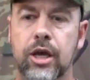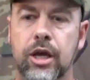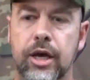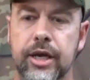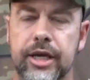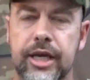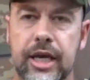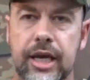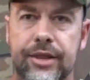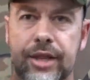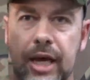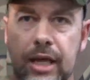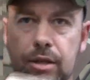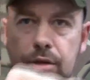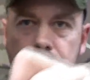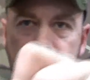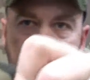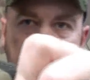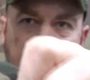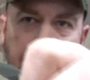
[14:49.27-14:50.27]
Again, that
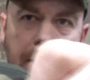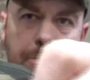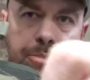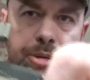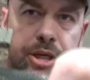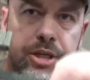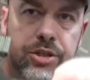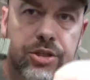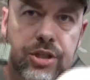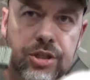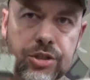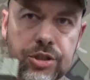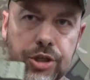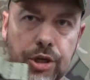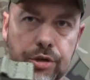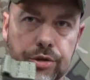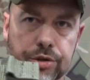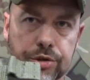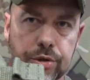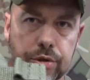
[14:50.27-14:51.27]
little tab piece just
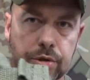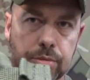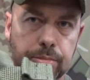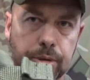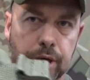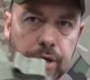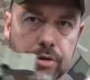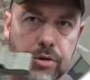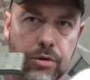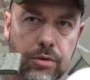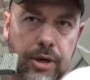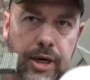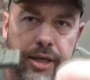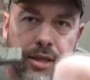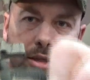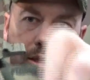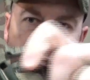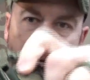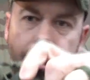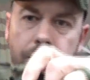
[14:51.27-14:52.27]
goes through the buckle
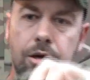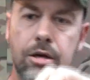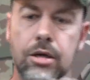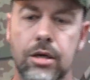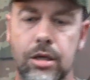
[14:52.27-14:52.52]
right there